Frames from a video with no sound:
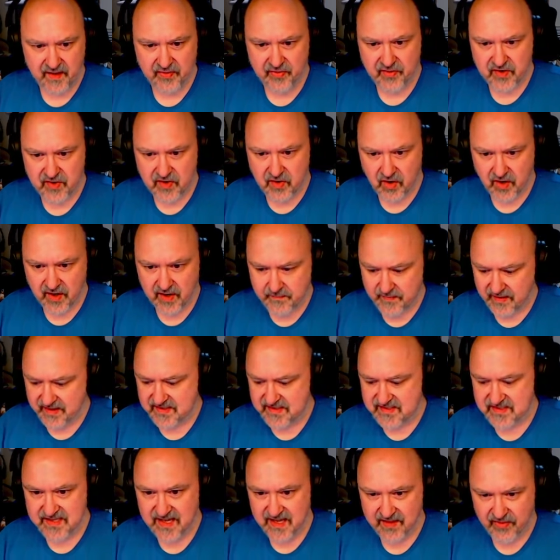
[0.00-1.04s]
The nine
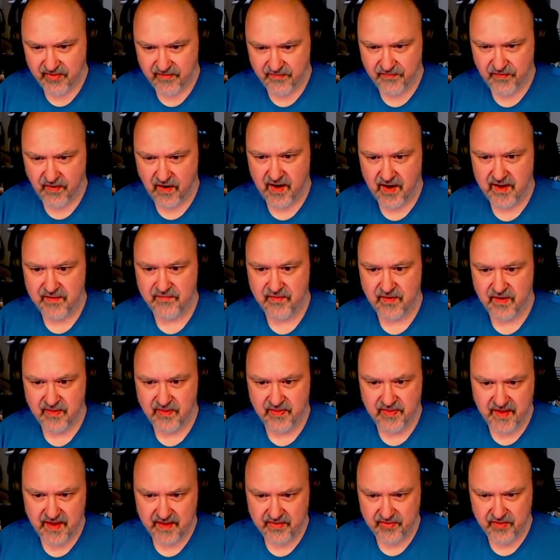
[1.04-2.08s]
makes that the five
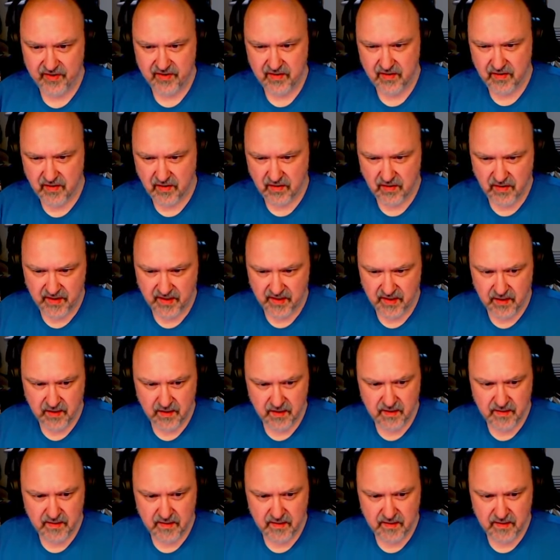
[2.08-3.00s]
and that the nine.